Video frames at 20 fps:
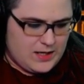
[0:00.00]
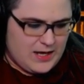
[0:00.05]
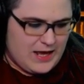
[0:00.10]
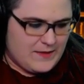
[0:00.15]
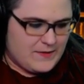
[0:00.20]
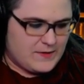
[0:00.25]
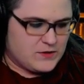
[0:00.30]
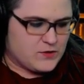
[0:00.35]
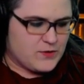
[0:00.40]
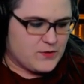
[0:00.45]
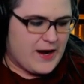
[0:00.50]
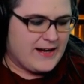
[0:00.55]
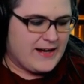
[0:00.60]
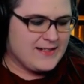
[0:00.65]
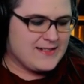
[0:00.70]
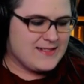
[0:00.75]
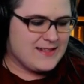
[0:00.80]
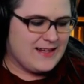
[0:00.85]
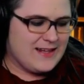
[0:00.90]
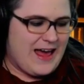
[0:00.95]
And the
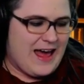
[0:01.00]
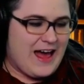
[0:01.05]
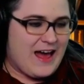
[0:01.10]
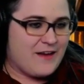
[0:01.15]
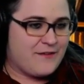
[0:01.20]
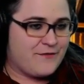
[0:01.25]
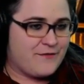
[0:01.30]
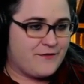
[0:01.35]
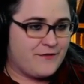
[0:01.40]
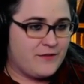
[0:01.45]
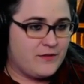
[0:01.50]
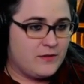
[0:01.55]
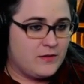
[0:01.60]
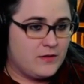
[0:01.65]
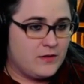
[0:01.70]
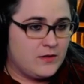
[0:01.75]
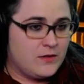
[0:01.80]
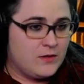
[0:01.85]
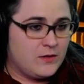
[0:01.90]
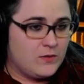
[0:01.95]
dragon's laugh
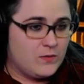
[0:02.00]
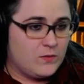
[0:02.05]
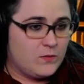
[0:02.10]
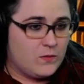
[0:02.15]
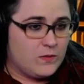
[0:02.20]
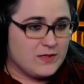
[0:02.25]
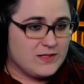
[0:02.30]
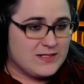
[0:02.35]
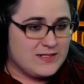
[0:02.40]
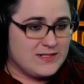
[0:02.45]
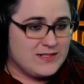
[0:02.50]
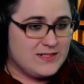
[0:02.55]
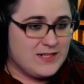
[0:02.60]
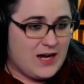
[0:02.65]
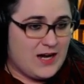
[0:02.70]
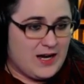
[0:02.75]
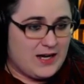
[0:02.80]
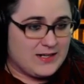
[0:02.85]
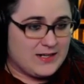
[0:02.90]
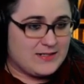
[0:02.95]
was
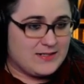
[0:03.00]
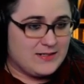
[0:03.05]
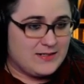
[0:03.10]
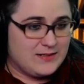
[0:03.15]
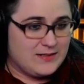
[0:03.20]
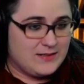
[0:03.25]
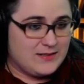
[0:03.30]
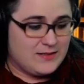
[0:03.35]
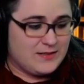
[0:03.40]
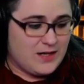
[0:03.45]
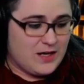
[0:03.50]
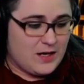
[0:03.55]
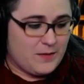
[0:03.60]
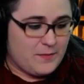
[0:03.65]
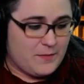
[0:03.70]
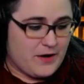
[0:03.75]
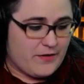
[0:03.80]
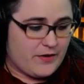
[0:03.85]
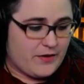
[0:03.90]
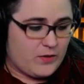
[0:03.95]
not
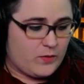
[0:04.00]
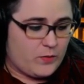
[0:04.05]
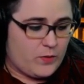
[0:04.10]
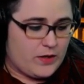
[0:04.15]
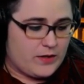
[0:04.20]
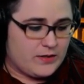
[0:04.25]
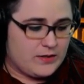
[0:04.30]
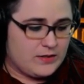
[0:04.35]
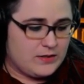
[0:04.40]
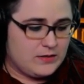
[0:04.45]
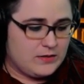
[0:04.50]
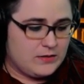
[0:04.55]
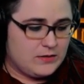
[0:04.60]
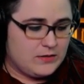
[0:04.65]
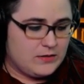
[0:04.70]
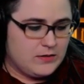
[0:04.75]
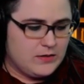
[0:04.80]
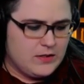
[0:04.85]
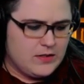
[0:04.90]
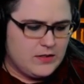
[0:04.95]
a merry one.
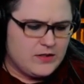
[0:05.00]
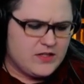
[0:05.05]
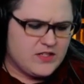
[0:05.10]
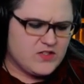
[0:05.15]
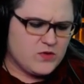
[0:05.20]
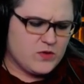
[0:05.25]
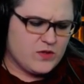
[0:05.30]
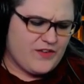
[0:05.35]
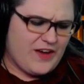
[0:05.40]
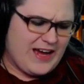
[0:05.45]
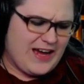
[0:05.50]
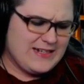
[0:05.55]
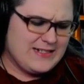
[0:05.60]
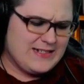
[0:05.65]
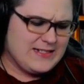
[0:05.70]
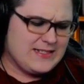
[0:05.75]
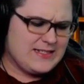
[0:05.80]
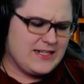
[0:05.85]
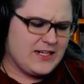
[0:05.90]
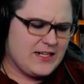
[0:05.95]
This sort of hide
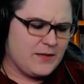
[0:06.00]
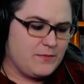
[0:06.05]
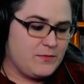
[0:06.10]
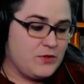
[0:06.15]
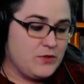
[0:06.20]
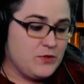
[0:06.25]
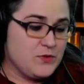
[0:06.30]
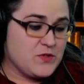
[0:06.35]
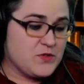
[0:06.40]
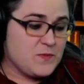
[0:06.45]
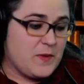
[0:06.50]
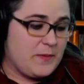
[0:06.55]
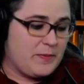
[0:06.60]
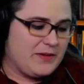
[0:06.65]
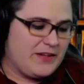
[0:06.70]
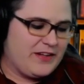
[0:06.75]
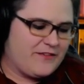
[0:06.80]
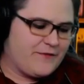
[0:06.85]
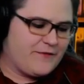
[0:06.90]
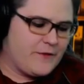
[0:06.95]
and seek amused
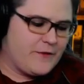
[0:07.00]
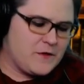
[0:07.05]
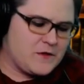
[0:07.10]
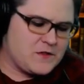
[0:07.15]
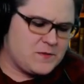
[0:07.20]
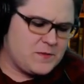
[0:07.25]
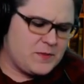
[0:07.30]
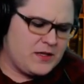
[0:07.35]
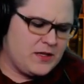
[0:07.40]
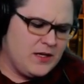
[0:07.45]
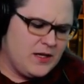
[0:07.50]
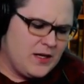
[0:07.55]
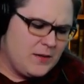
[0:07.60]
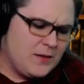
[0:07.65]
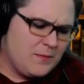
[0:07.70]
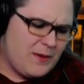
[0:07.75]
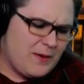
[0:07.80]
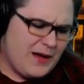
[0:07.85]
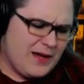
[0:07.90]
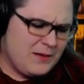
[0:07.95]
people at first, but
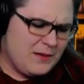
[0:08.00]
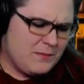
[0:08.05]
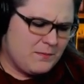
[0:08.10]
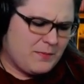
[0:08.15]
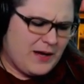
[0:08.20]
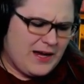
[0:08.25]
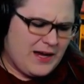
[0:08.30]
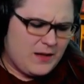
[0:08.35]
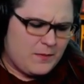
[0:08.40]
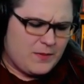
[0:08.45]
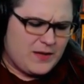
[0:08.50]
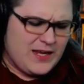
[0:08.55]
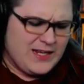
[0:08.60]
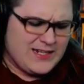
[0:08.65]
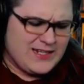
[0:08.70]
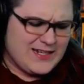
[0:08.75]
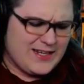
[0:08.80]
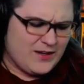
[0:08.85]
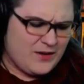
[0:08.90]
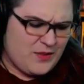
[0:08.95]
by and by it began
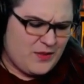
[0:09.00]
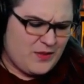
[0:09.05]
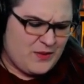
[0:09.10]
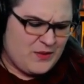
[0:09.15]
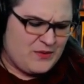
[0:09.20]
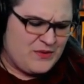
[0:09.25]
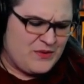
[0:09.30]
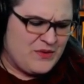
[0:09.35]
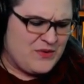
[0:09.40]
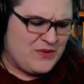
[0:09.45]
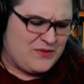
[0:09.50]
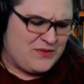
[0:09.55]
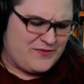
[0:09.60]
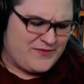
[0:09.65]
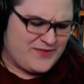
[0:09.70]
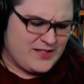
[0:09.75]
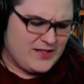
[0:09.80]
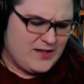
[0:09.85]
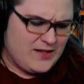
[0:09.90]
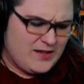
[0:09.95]
to get on their
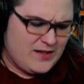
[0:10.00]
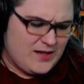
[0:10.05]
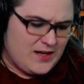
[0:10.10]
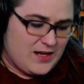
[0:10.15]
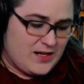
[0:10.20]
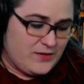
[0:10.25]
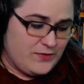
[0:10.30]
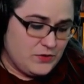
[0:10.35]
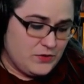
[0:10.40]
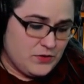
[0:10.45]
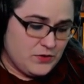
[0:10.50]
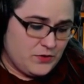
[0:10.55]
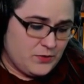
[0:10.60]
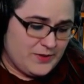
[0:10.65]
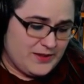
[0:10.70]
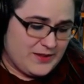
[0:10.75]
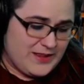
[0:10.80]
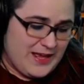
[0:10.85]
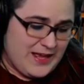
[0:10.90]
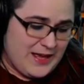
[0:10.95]
nerves. And if you don't know
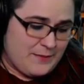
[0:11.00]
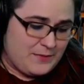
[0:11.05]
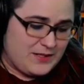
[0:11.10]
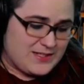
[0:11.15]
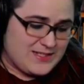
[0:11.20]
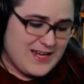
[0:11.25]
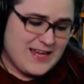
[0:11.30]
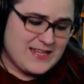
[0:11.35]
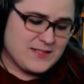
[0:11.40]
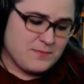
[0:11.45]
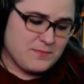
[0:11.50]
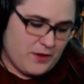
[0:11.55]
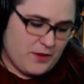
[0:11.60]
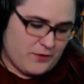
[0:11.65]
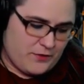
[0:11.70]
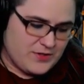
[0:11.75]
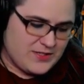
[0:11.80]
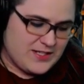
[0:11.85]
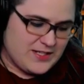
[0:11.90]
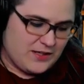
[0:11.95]
what that means, ask
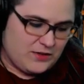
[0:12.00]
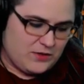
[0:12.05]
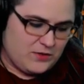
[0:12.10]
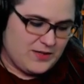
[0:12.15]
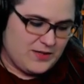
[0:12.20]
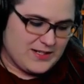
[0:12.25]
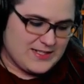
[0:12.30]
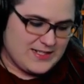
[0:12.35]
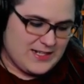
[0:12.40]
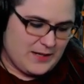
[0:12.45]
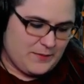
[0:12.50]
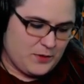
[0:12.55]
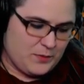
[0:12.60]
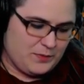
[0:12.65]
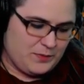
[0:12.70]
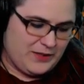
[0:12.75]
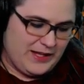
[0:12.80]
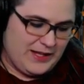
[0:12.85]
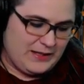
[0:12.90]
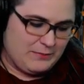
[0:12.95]
Mother to tell you next time you're
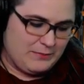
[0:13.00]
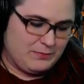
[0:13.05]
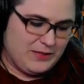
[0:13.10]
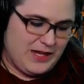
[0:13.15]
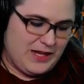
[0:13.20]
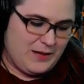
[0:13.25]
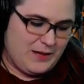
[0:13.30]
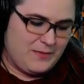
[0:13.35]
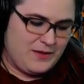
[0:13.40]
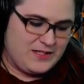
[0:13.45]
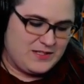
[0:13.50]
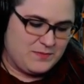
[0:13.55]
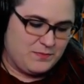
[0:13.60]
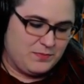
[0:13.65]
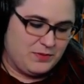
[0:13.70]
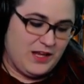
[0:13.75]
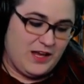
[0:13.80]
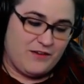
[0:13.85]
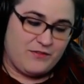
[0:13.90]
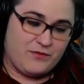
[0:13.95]
playing blind man's
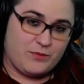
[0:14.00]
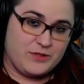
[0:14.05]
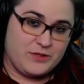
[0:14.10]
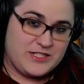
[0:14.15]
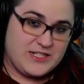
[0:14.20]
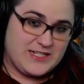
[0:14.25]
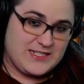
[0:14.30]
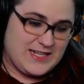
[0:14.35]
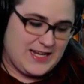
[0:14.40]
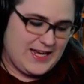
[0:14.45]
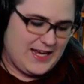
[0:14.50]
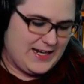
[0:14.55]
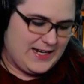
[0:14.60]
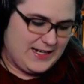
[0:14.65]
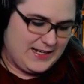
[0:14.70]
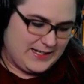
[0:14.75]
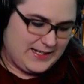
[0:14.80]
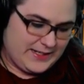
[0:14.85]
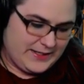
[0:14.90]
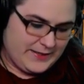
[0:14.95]
bluff when she has a
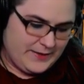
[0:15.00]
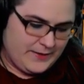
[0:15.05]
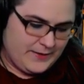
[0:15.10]
headache.